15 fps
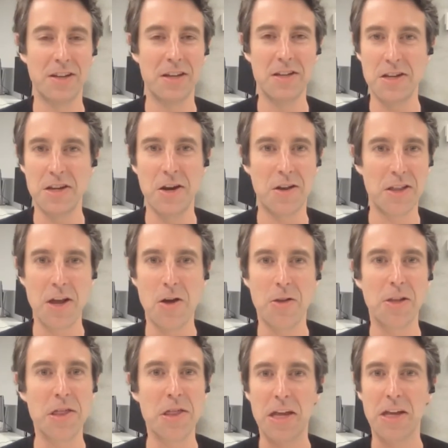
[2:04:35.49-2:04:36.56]
the
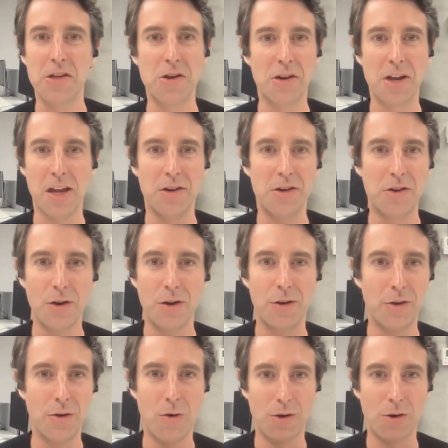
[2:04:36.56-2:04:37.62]
only thing you can
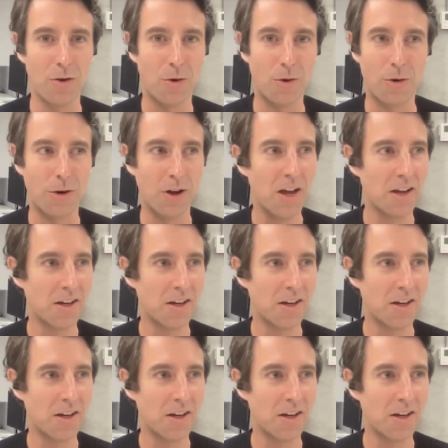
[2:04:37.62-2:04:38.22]
do or